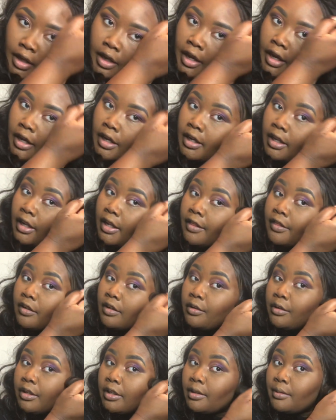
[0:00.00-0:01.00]
Hanging at the
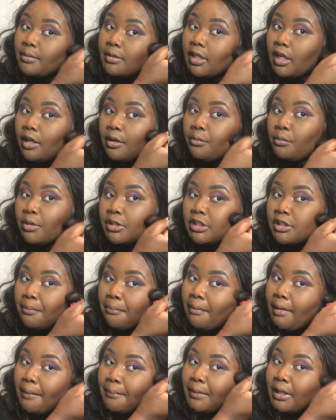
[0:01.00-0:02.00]
crib, chilling with your
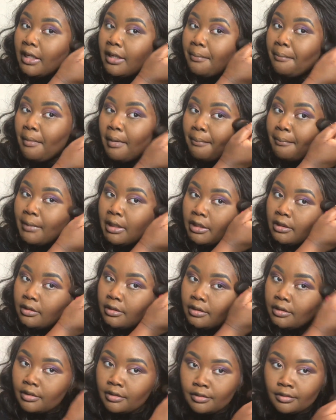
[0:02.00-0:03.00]
mommy and mama.
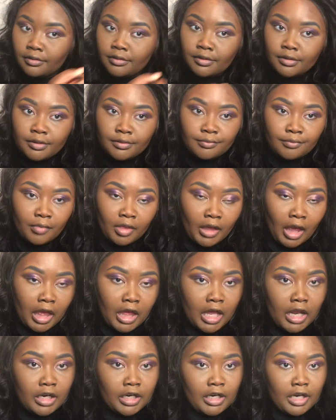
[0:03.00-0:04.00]

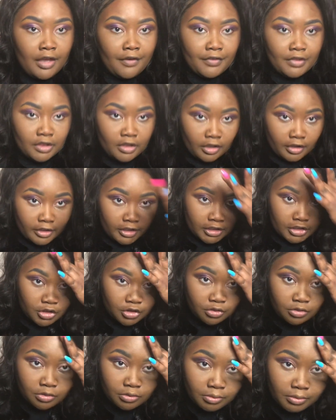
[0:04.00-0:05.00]
Never thought that
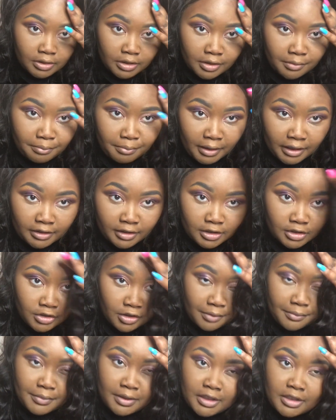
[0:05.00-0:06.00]
you would have bought the
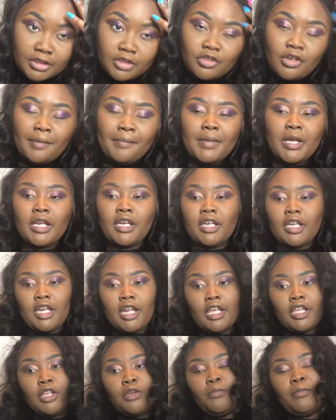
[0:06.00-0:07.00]
drummer.
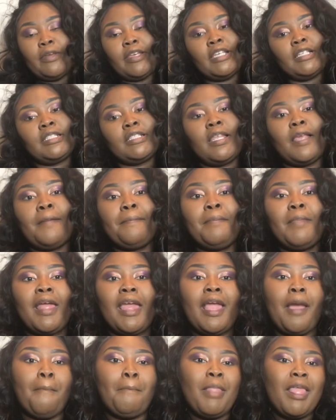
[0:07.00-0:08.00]
Now you with your said
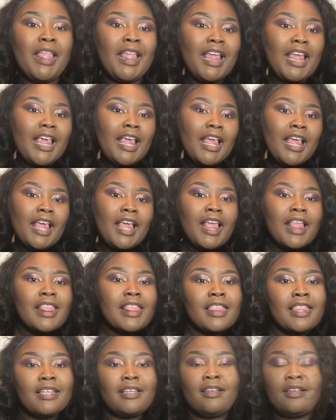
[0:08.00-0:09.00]
player, please.